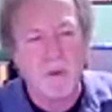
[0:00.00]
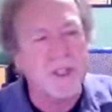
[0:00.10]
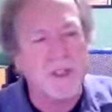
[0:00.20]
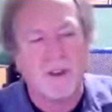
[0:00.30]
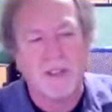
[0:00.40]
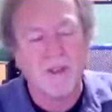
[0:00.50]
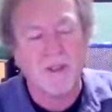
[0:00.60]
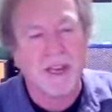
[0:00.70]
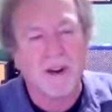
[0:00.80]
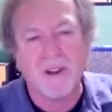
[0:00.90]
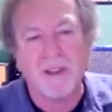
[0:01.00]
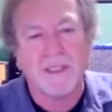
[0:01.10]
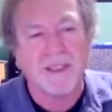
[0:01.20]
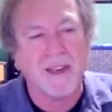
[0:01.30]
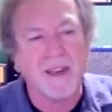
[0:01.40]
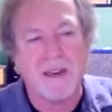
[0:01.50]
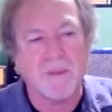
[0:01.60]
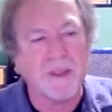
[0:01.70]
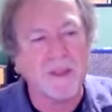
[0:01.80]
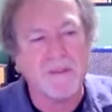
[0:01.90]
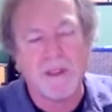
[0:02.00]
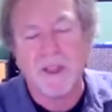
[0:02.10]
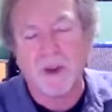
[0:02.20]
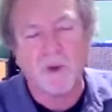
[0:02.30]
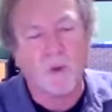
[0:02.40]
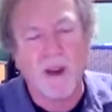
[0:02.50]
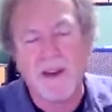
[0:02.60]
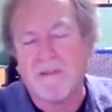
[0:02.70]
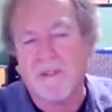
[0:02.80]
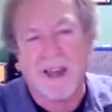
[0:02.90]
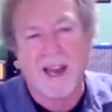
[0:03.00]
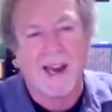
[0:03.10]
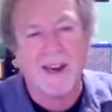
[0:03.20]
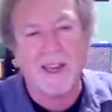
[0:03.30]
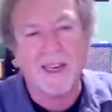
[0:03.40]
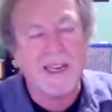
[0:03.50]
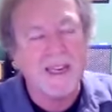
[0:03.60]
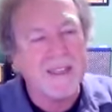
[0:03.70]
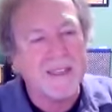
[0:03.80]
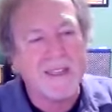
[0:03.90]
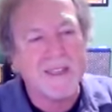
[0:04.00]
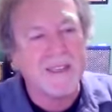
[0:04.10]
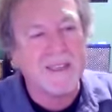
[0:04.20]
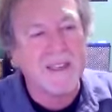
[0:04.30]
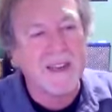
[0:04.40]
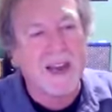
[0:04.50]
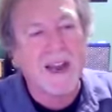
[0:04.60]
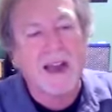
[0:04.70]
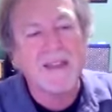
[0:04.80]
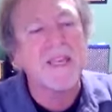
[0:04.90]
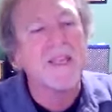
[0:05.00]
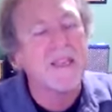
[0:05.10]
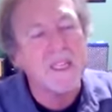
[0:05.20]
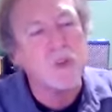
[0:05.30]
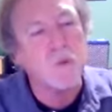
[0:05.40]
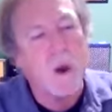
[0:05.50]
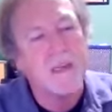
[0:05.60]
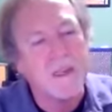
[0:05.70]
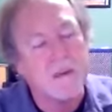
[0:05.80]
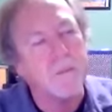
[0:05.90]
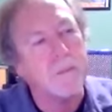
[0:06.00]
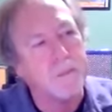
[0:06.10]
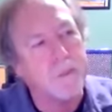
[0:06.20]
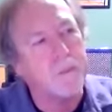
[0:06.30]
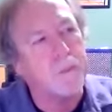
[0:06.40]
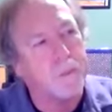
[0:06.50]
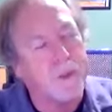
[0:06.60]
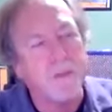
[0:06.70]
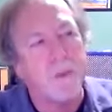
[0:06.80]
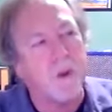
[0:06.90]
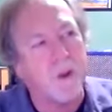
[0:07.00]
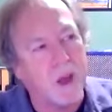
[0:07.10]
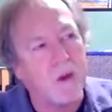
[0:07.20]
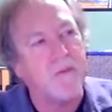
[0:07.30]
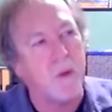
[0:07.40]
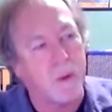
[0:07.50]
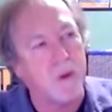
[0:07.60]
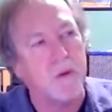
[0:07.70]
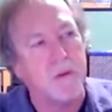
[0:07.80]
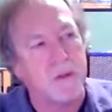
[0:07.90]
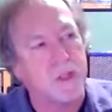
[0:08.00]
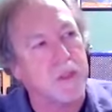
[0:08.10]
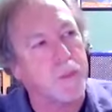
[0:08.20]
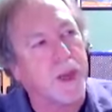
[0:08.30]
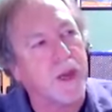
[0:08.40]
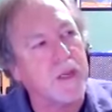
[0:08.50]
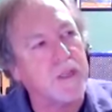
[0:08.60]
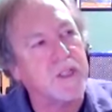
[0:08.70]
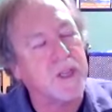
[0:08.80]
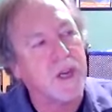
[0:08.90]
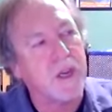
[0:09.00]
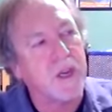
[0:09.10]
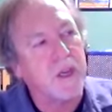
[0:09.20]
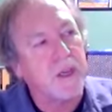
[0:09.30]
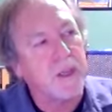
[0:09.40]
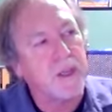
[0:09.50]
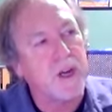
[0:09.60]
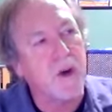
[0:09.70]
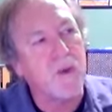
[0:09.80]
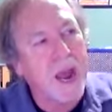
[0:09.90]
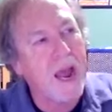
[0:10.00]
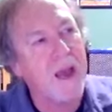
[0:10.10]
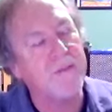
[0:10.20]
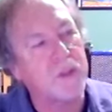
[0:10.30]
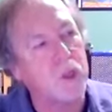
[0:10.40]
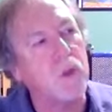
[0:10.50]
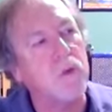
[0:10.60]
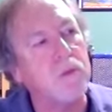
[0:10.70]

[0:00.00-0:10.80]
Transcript: songs do that all the time, and they're great for that. Like I think that's why people love the blues, is because you don't have to